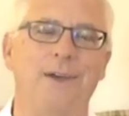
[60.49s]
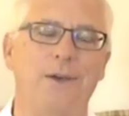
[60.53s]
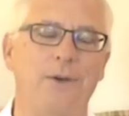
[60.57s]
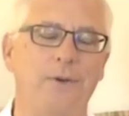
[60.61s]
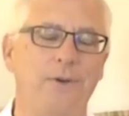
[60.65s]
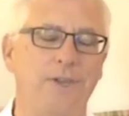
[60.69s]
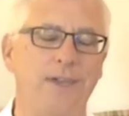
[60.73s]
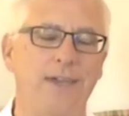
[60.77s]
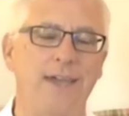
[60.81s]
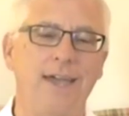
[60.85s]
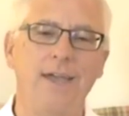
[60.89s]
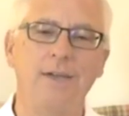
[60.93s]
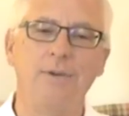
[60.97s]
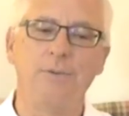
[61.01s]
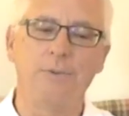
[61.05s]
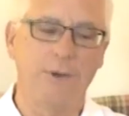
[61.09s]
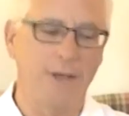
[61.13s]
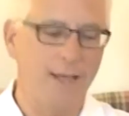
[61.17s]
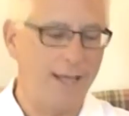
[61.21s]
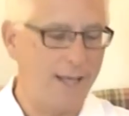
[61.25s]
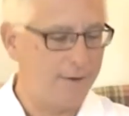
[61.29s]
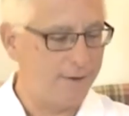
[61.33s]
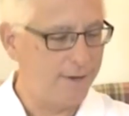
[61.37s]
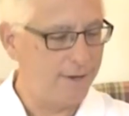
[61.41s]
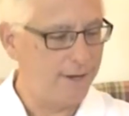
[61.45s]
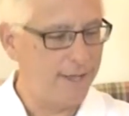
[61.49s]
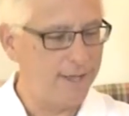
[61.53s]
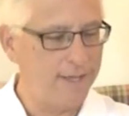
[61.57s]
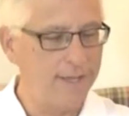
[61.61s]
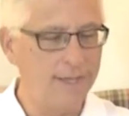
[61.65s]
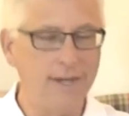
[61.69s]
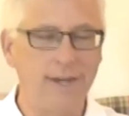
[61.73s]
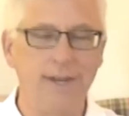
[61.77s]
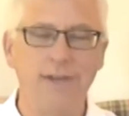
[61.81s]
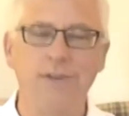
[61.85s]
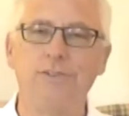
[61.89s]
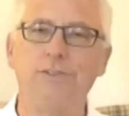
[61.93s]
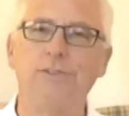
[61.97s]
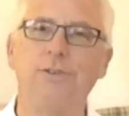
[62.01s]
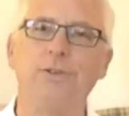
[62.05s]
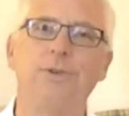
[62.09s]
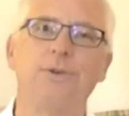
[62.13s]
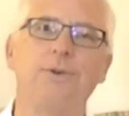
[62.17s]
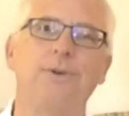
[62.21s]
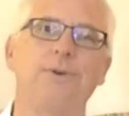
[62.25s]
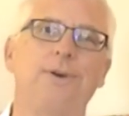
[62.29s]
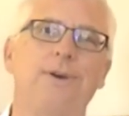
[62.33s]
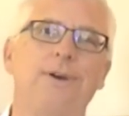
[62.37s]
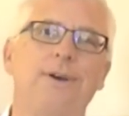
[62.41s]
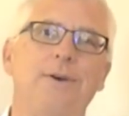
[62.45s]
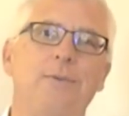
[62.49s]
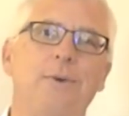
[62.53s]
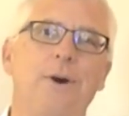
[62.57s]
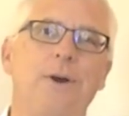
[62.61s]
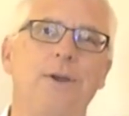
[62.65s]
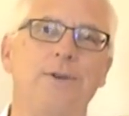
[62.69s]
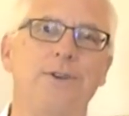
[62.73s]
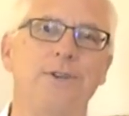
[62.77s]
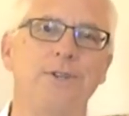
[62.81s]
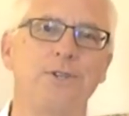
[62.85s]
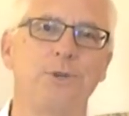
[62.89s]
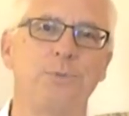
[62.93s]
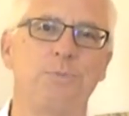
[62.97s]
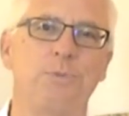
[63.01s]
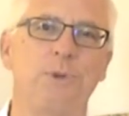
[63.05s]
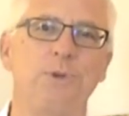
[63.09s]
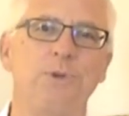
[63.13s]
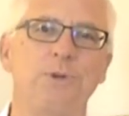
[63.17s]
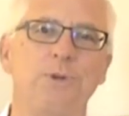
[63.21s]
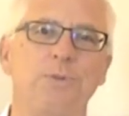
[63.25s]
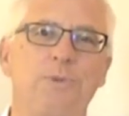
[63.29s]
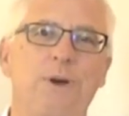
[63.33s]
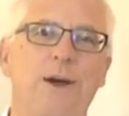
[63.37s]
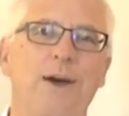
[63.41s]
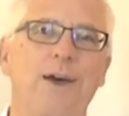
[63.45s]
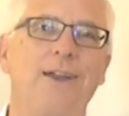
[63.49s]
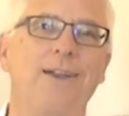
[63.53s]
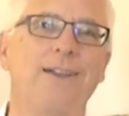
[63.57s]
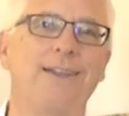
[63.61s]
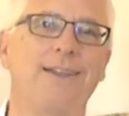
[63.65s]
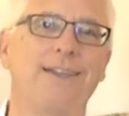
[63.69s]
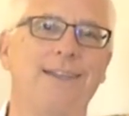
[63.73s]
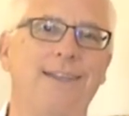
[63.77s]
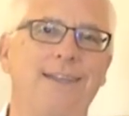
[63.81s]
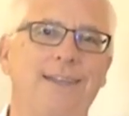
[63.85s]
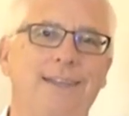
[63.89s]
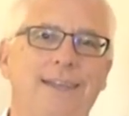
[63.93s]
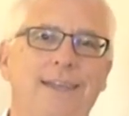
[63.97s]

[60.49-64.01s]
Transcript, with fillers: Okay, well how did I get into uh, water distribution modeling?